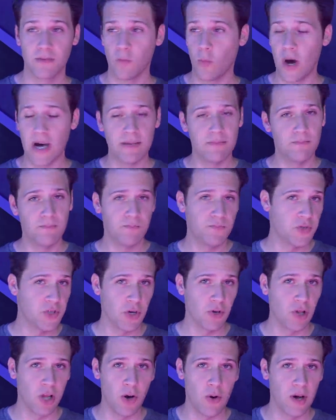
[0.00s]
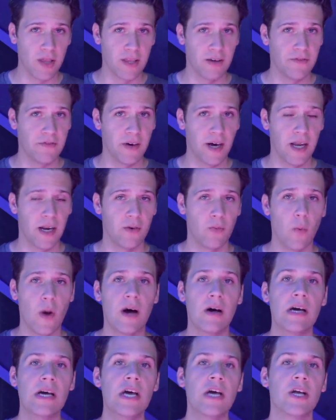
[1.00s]
Why so low on the fun?
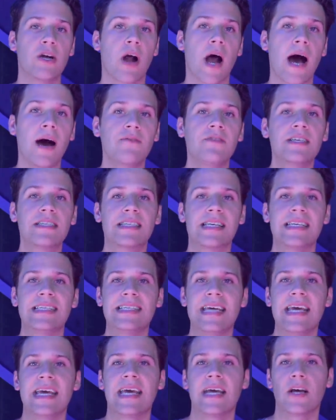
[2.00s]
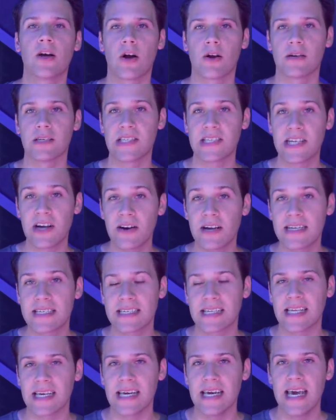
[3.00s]
Well, you're obviously taking art
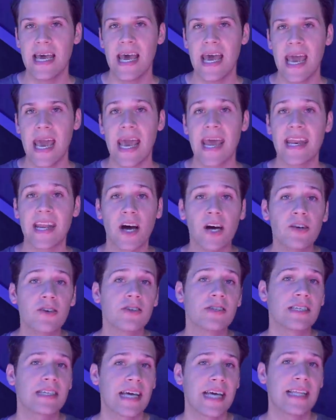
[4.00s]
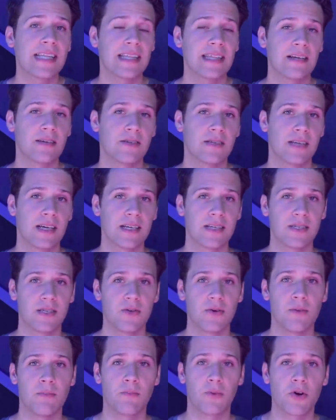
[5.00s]
seriously and understand that there's things to
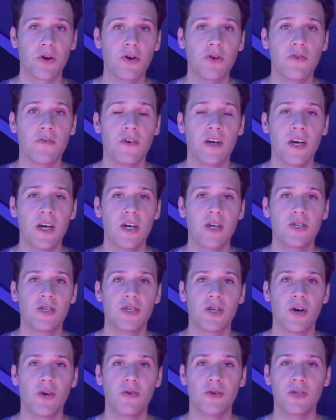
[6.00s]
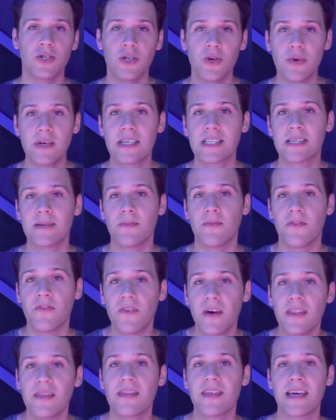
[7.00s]
improve, so doing some
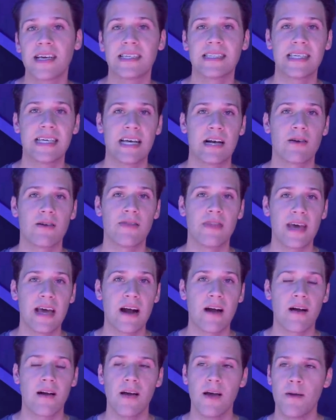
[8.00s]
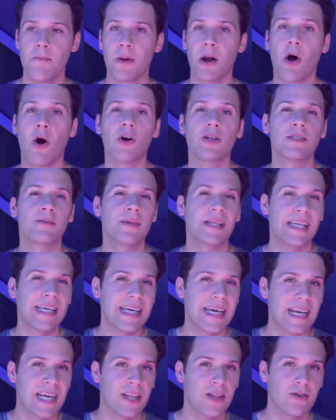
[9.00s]
fun things here and there, but ultimately
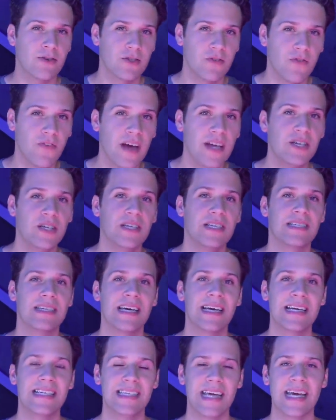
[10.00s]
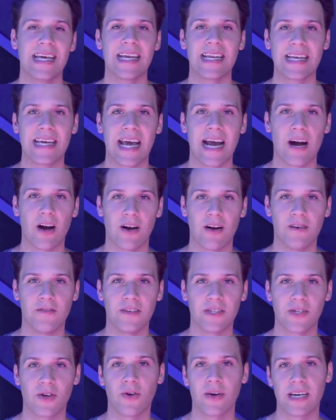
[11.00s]
getting those veggies taken care of
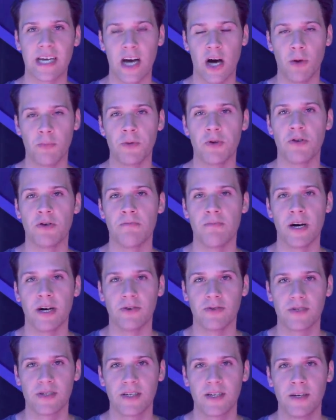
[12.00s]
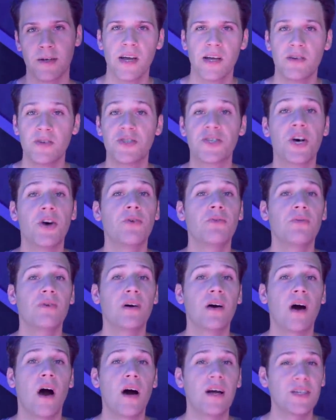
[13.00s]
is going to help you the most. So
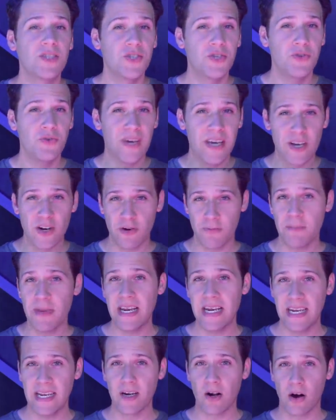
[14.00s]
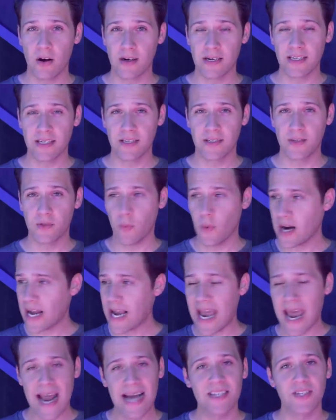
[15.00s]
on to intermediate artists, when I
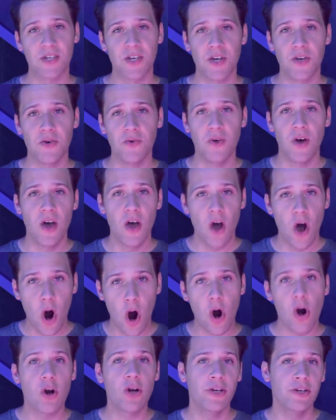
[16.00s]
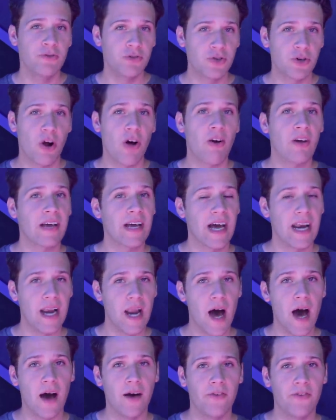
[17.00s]
ask you, are you drawing
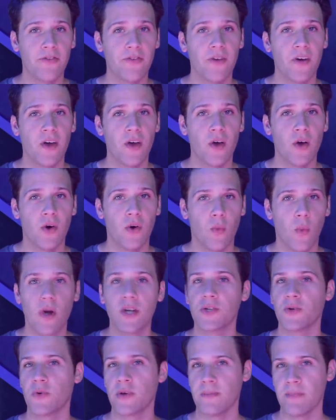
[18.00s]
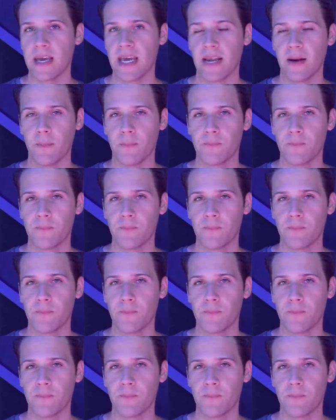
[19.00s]
enough? What do we mean?